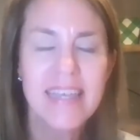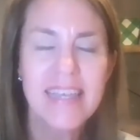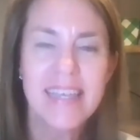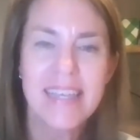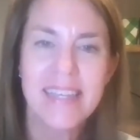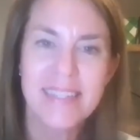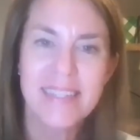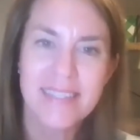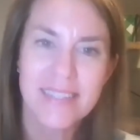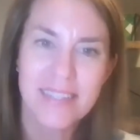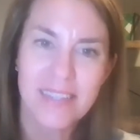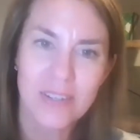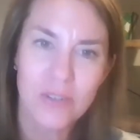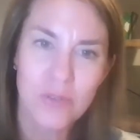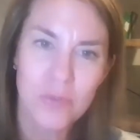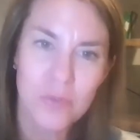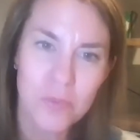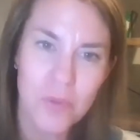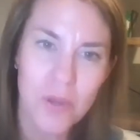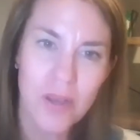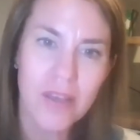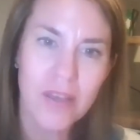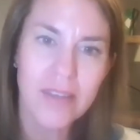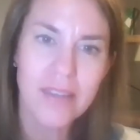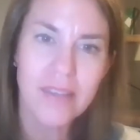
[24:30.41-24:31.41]
It is a
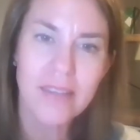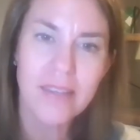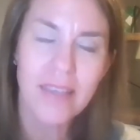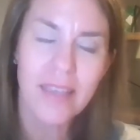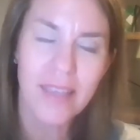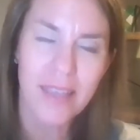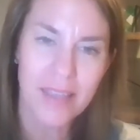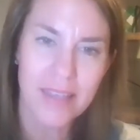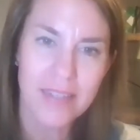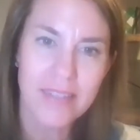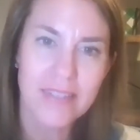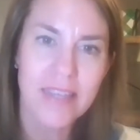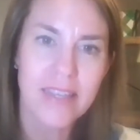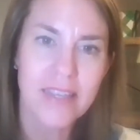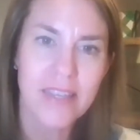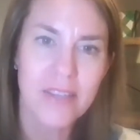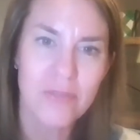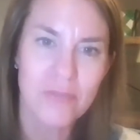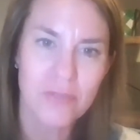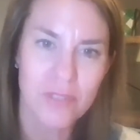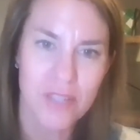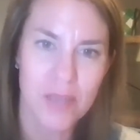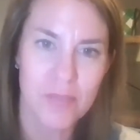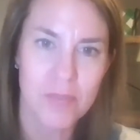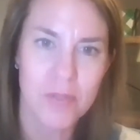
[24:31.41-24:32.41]
chronic anti
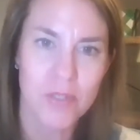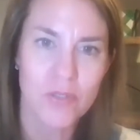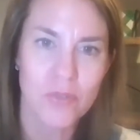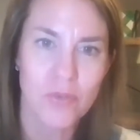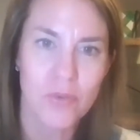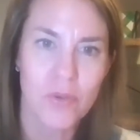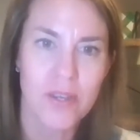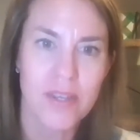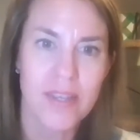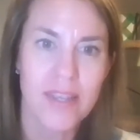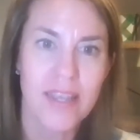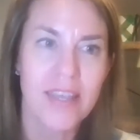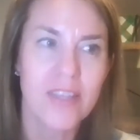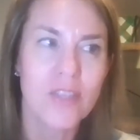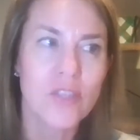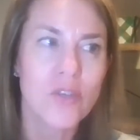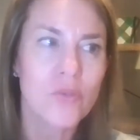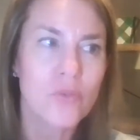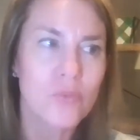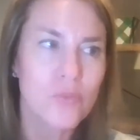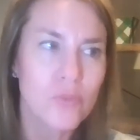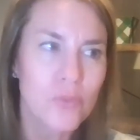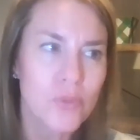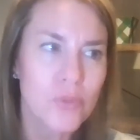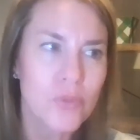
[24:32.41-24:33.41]
inflammatory, and the
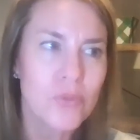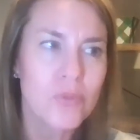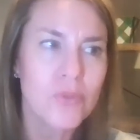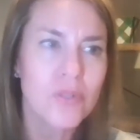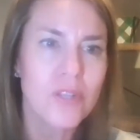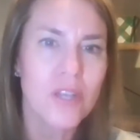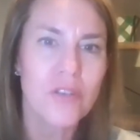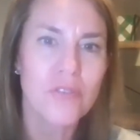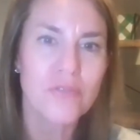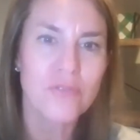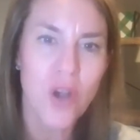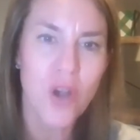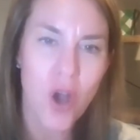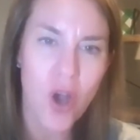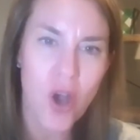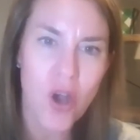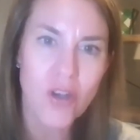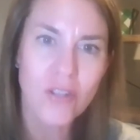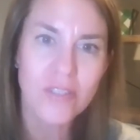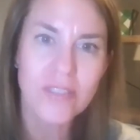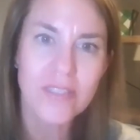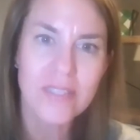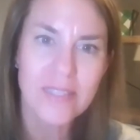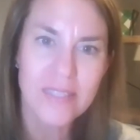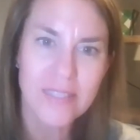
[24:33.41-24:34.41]
root of
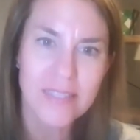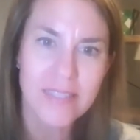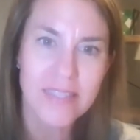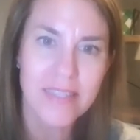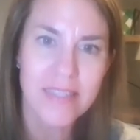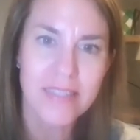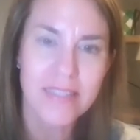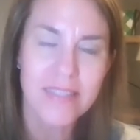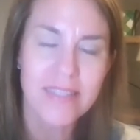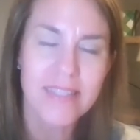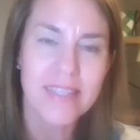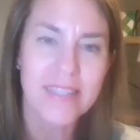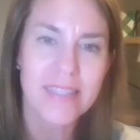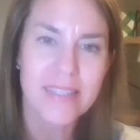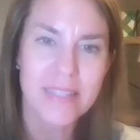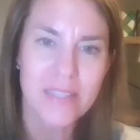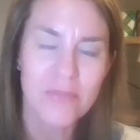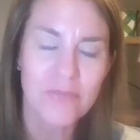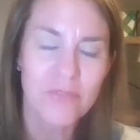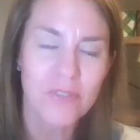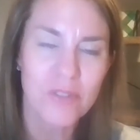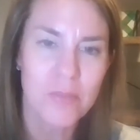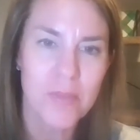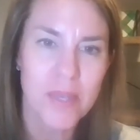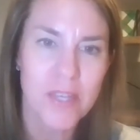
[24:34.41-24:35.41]
all disease is
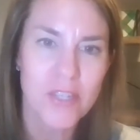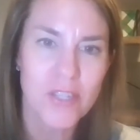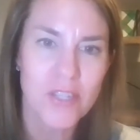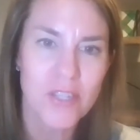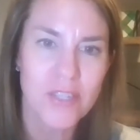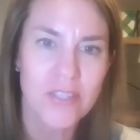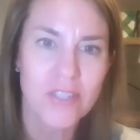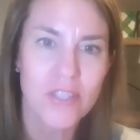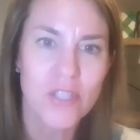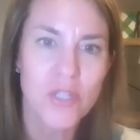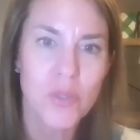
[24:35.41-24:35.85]
inflammation.